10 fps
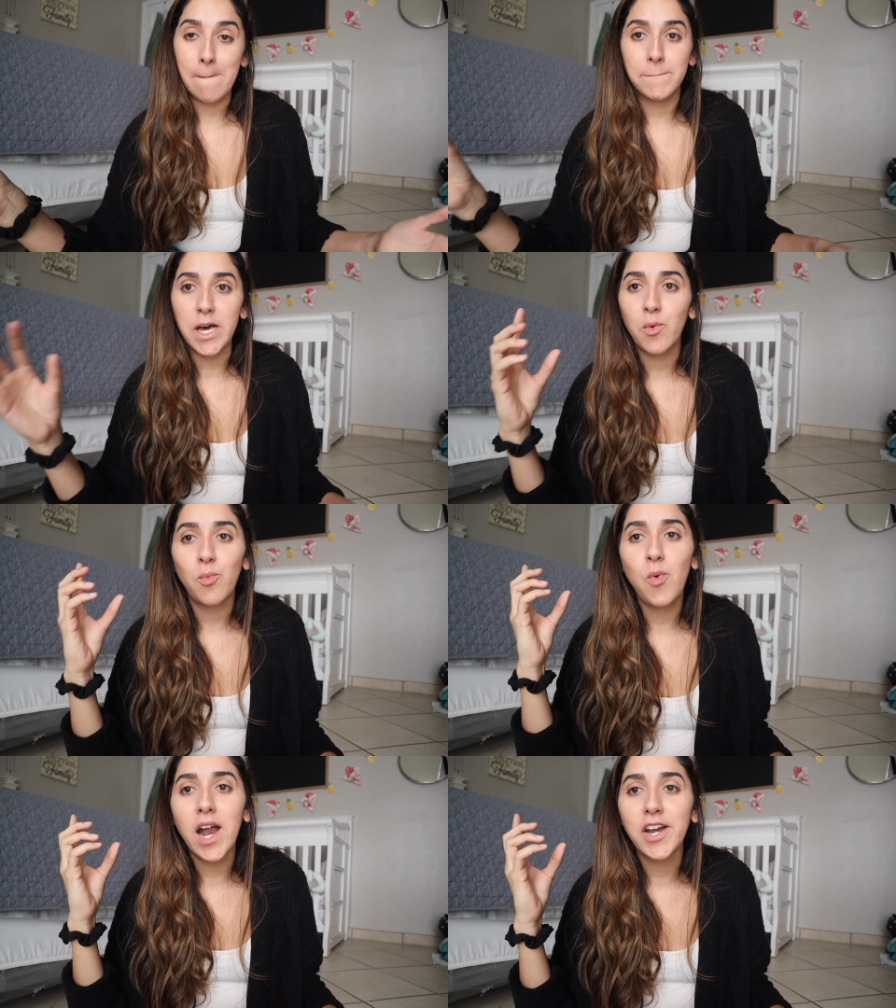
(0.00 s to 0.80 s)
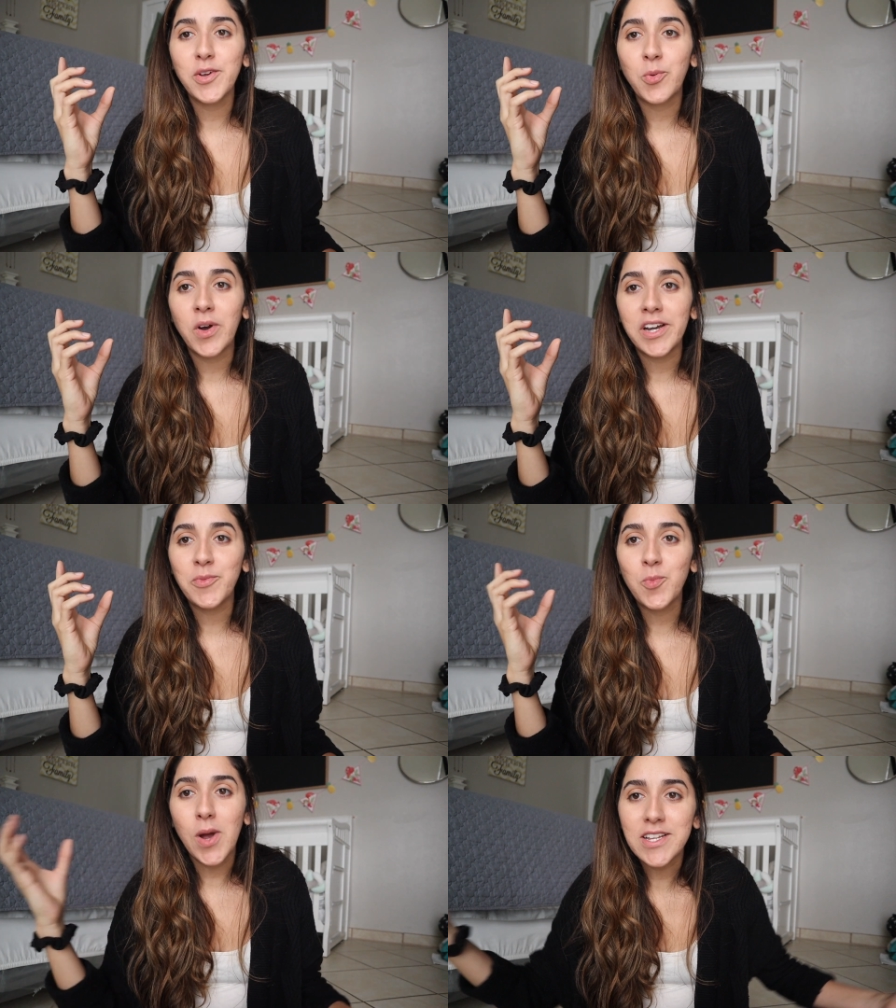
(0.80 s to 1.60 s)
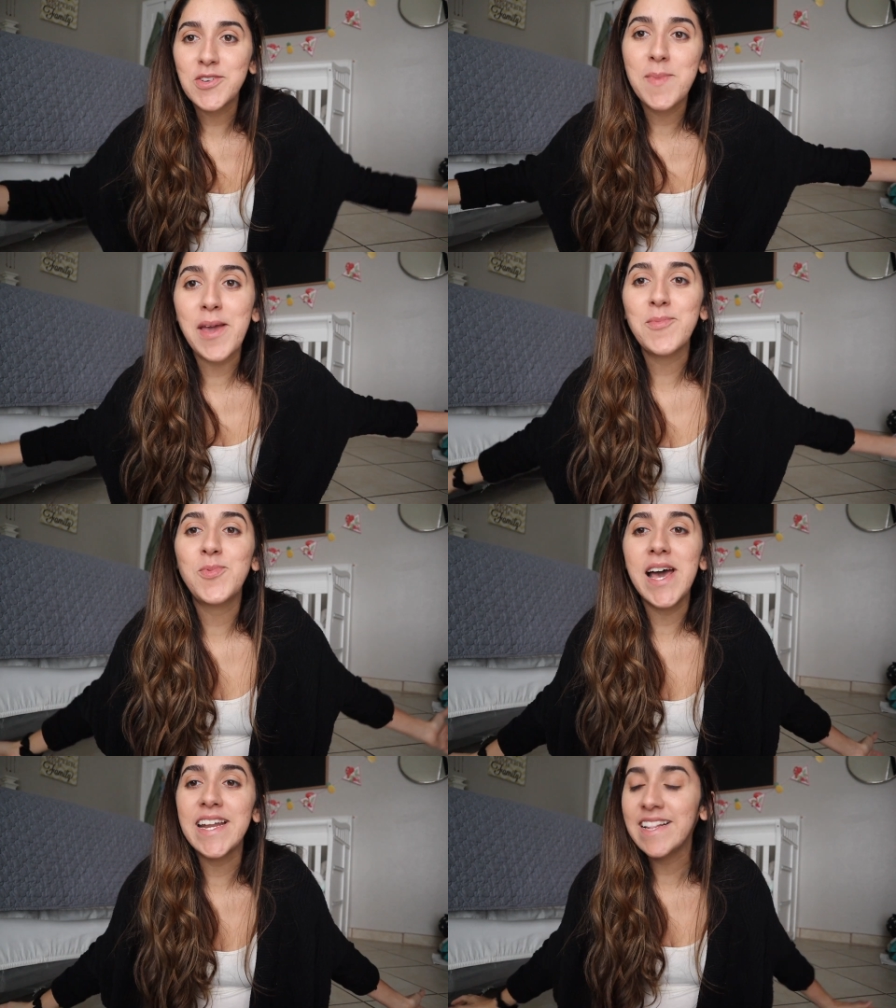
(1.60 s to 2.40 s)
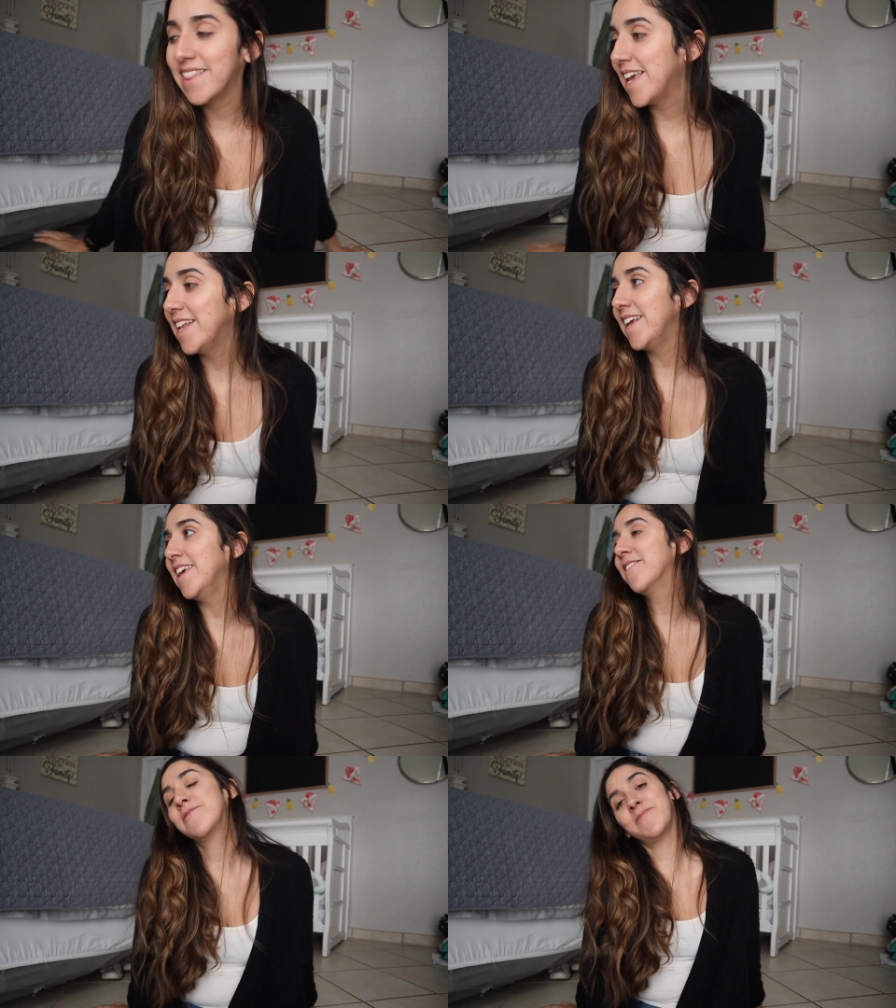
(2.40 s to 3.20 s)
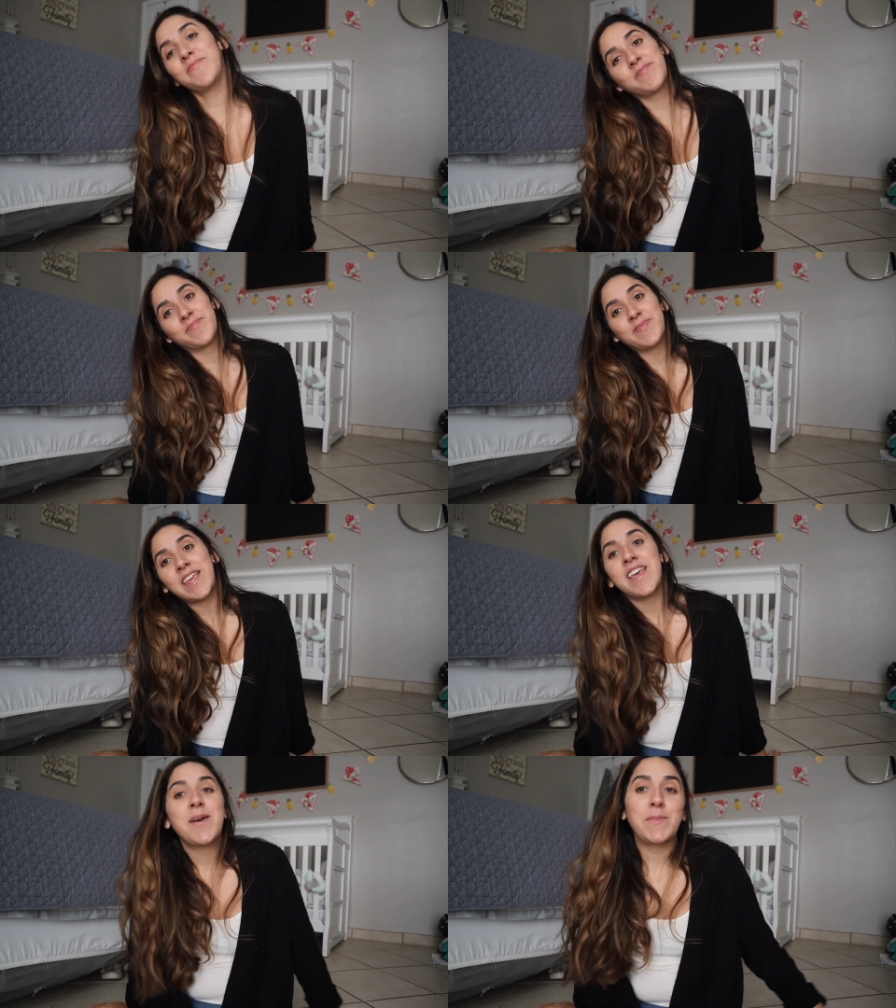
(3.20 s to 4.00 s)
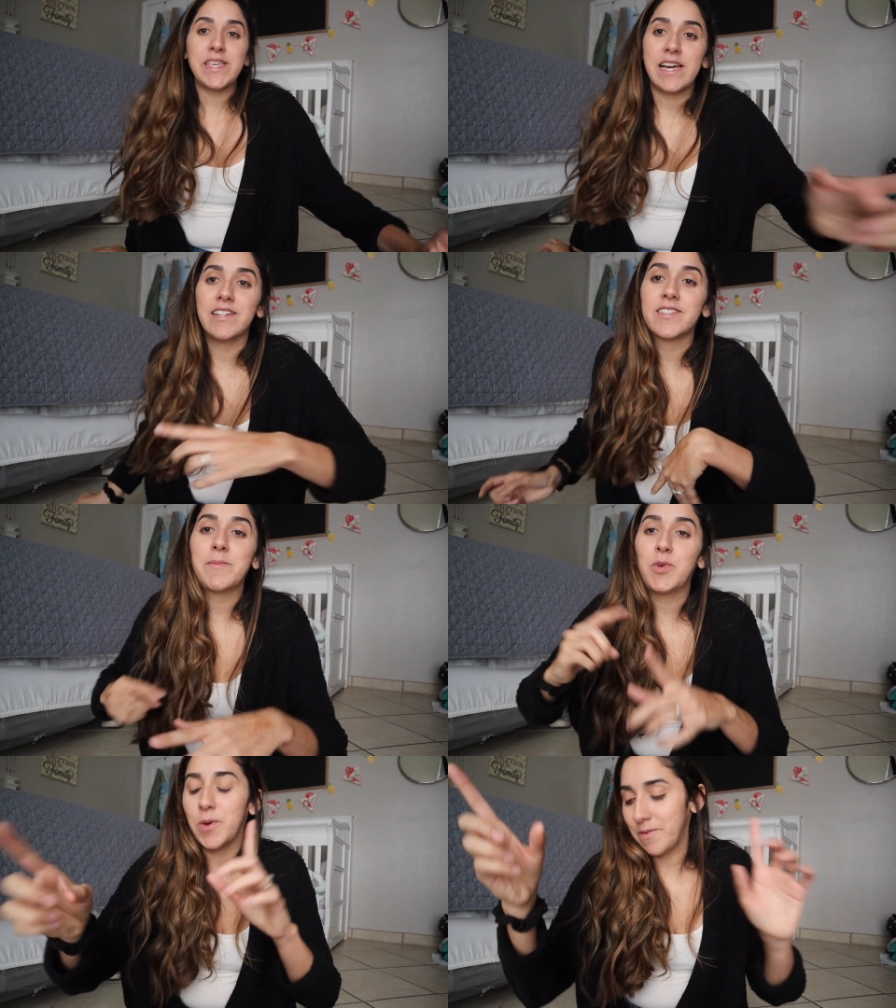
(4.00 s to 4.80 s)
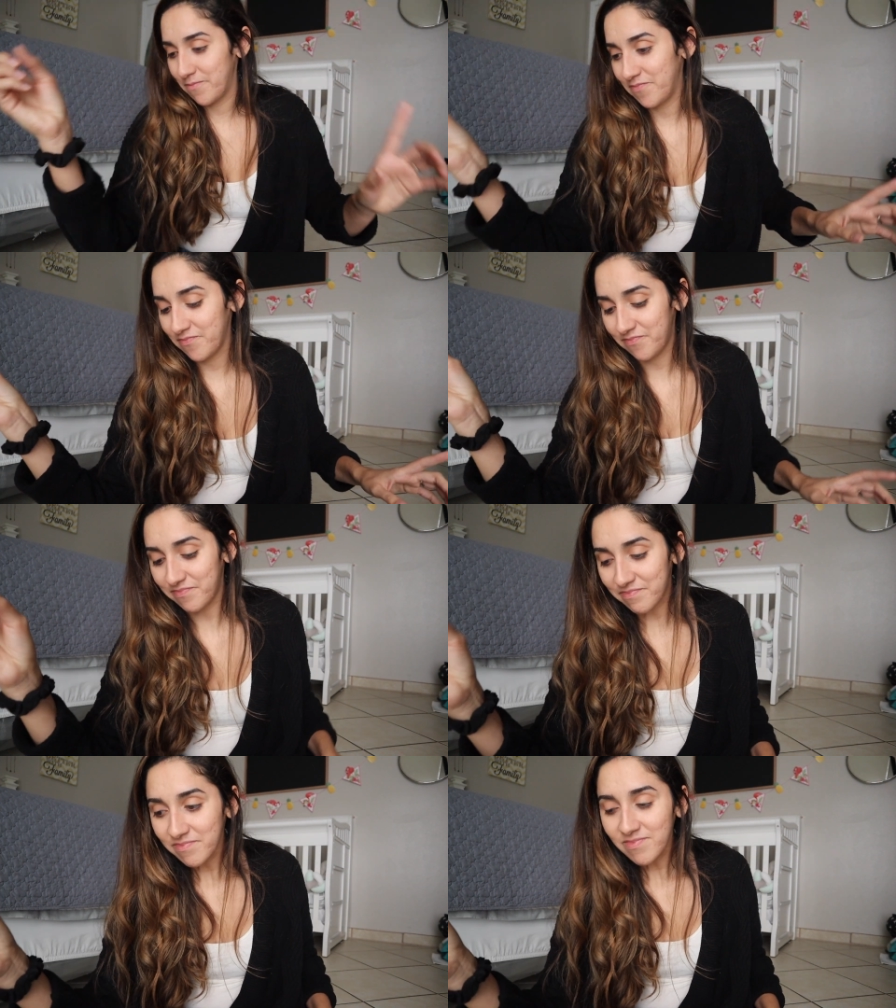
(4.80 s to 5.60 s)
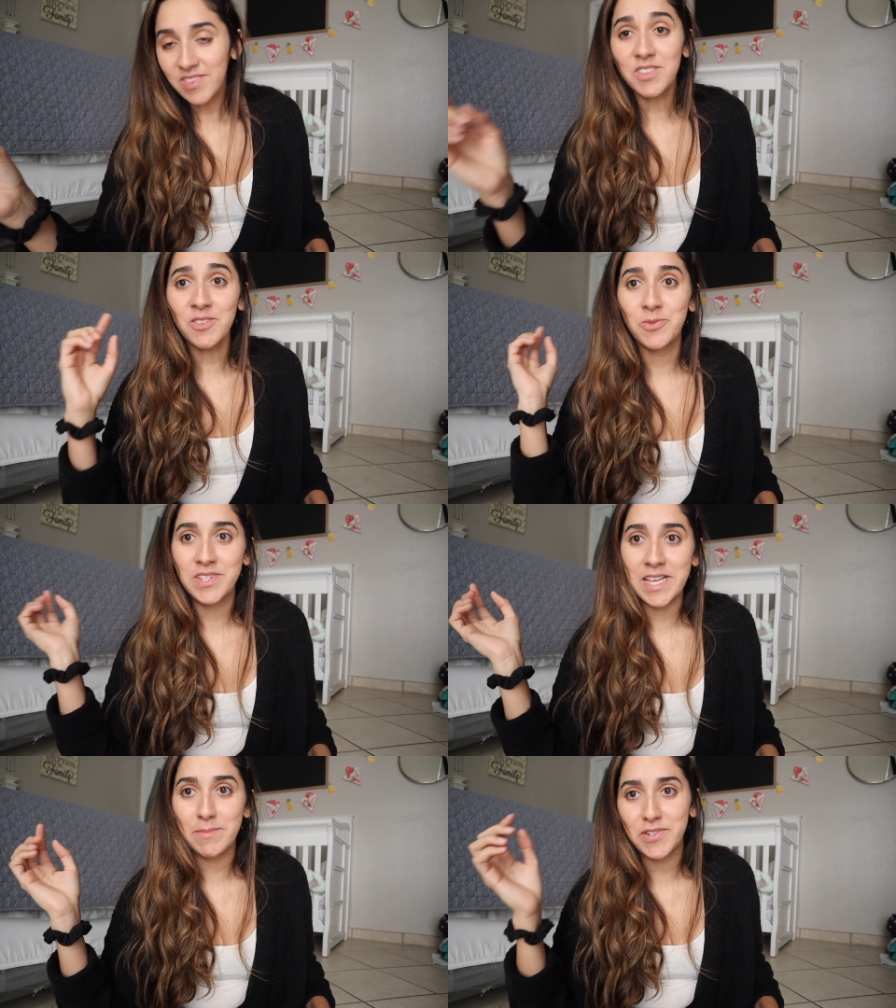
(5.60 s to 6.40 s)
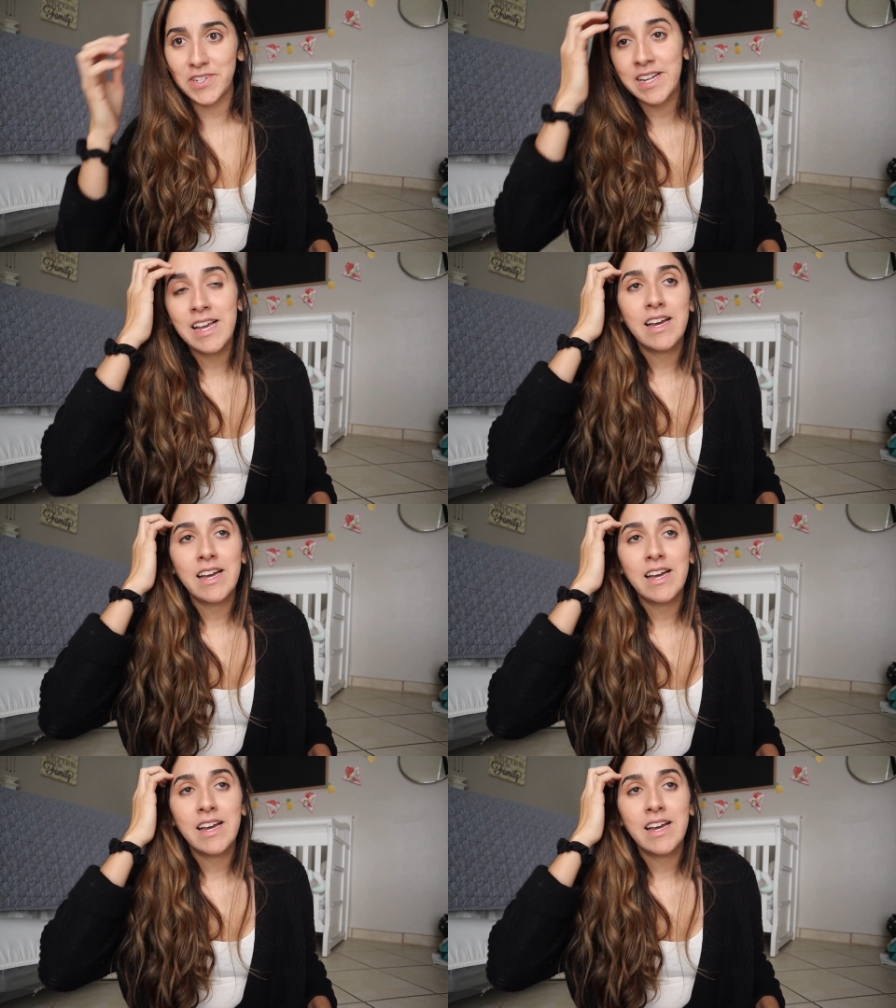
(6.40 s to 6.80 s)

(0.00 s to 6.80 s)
But why are you wearing white to my wedding, lady? But yeah, let's keep going. Reception.